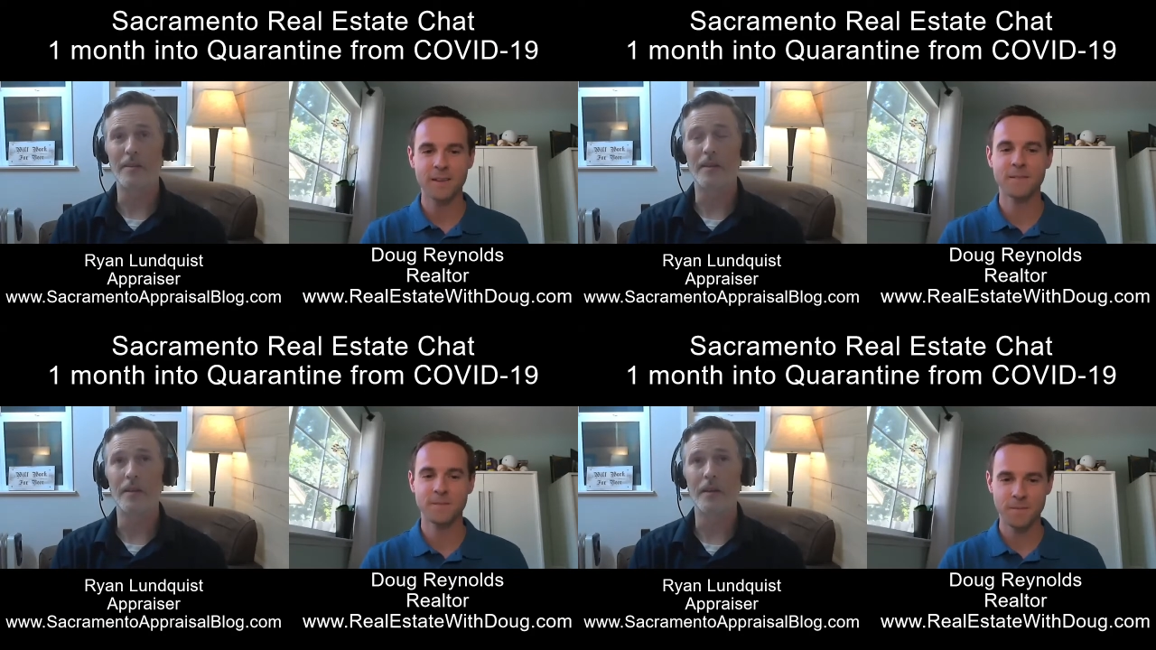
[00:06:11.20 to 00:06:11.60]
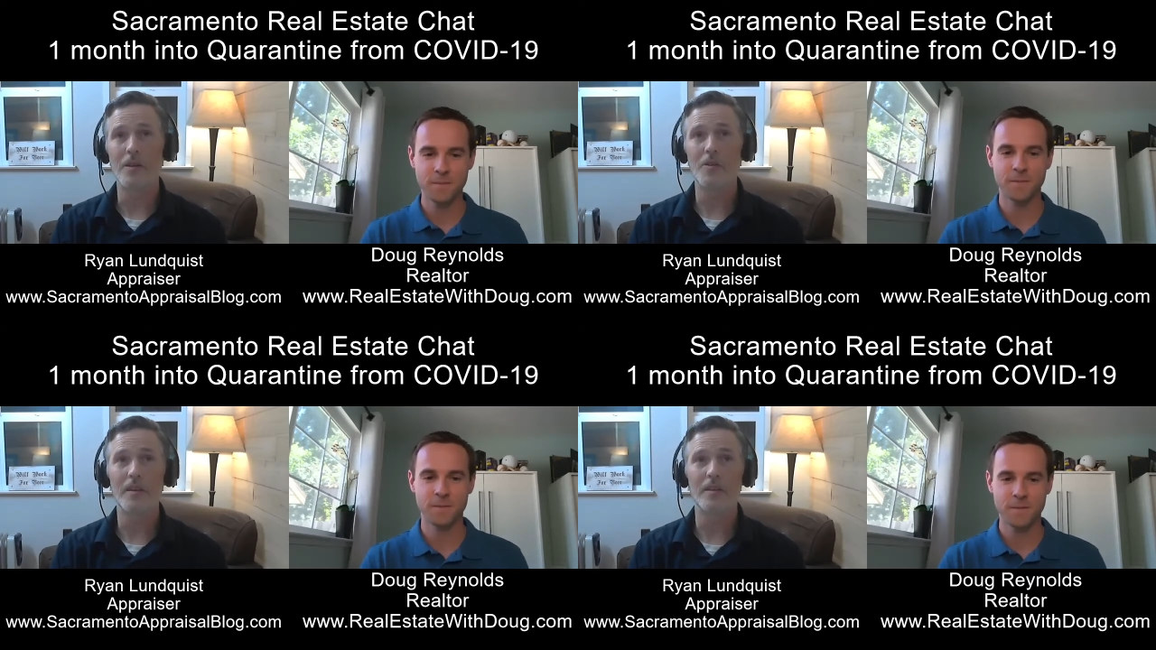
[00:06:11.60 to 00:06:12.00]
Speaker 1: And, and I know
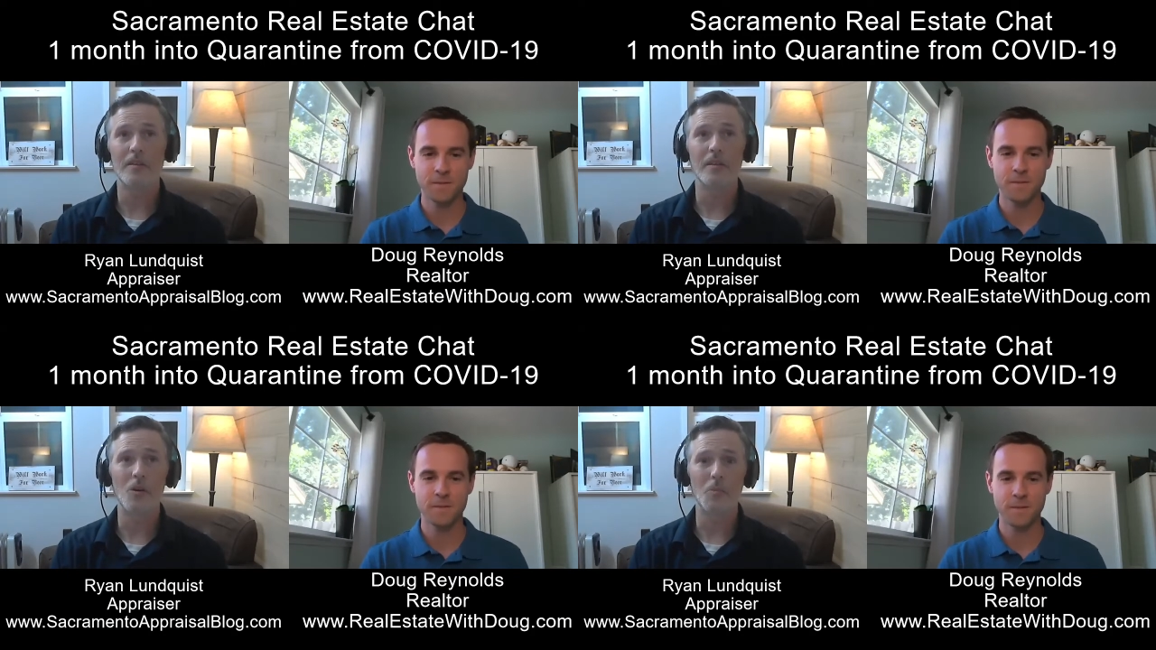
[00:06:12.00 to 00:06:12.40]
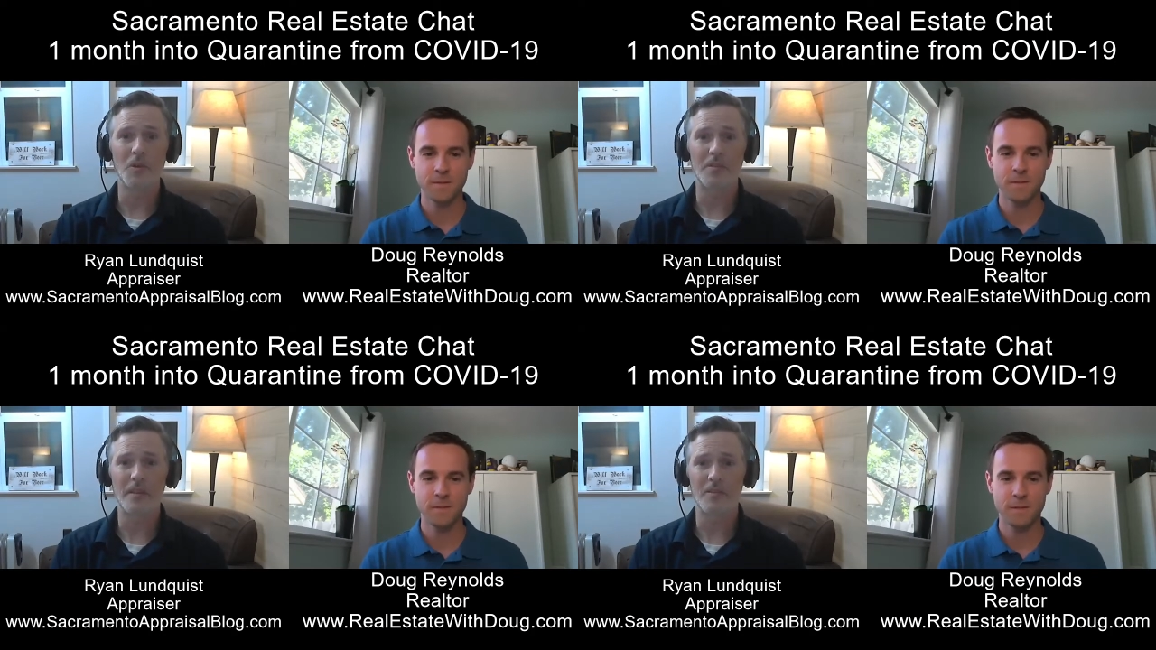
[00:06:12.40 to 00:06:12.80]
that it almost
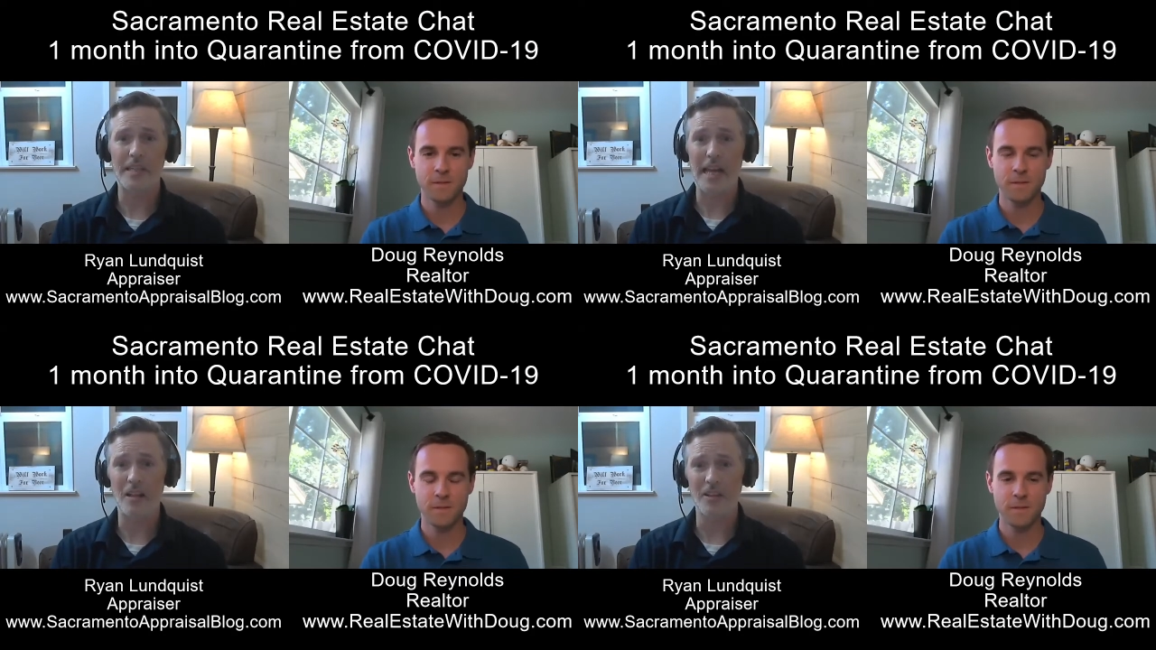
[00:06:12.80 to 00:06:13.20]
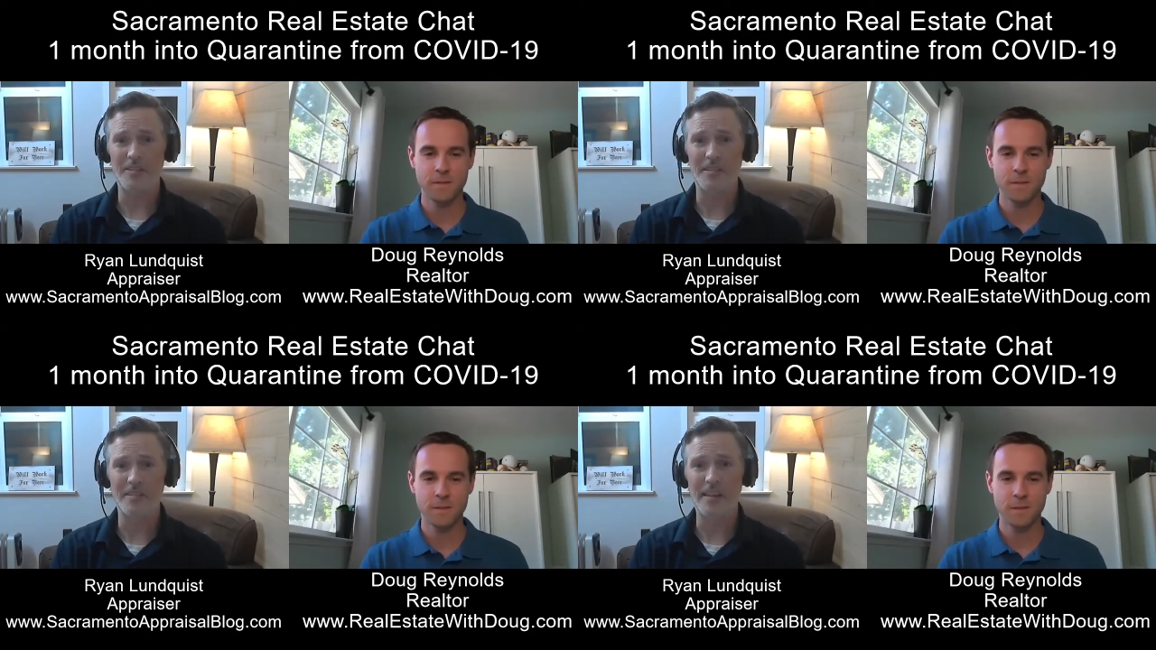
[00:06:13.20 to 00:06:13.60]
sounds callous
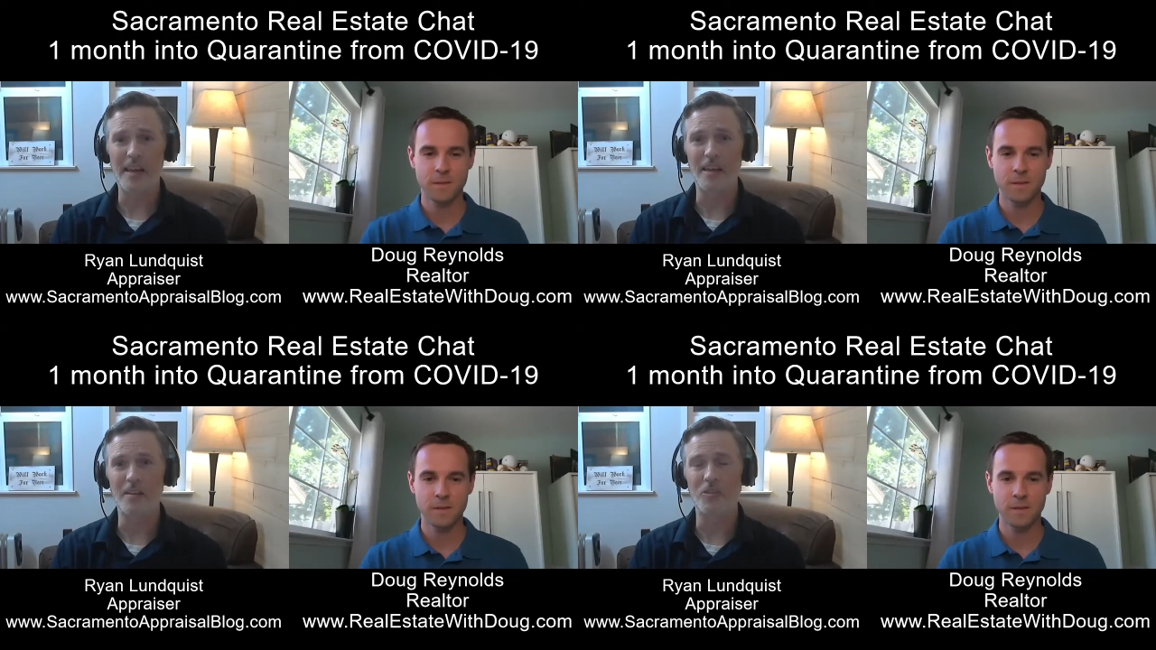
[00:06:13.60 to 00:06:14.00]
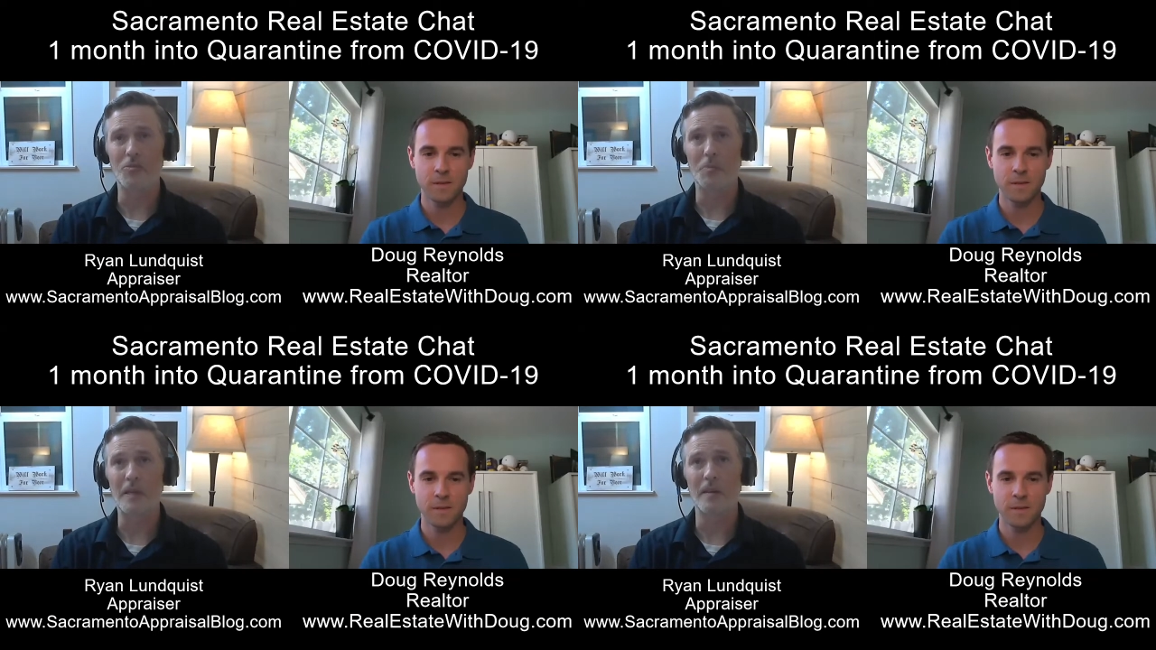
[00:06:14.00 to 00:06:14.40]
to say, just
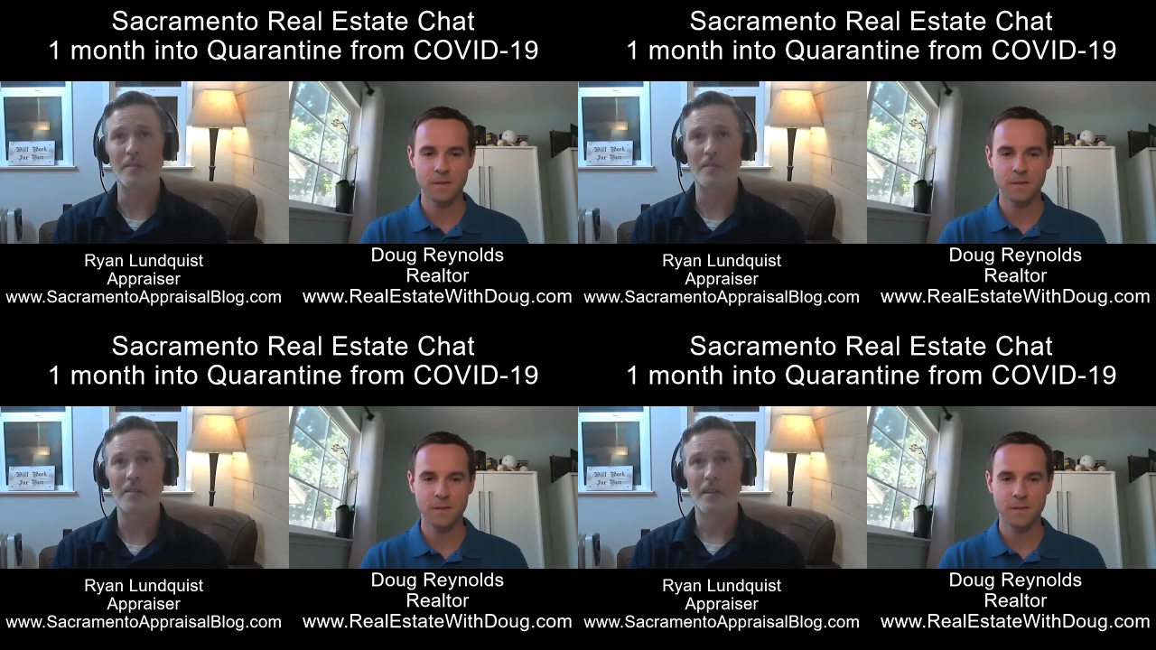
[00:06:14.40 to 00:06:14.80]
because